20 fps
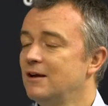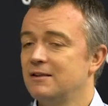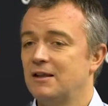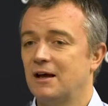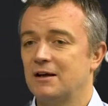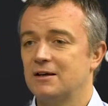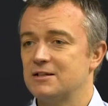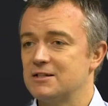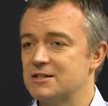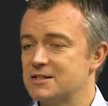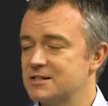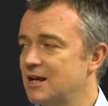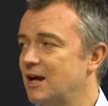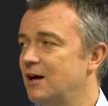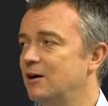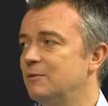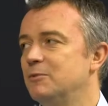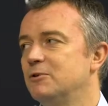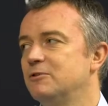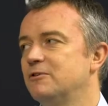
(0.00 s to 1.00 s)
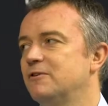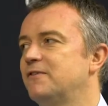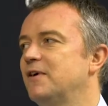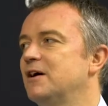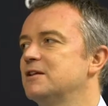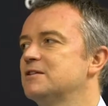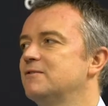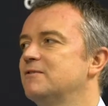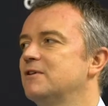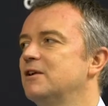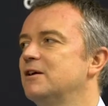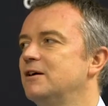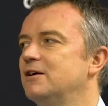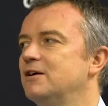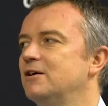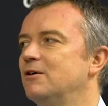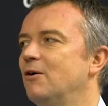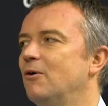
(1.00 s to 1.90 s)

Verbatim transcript: that can scale more effectively,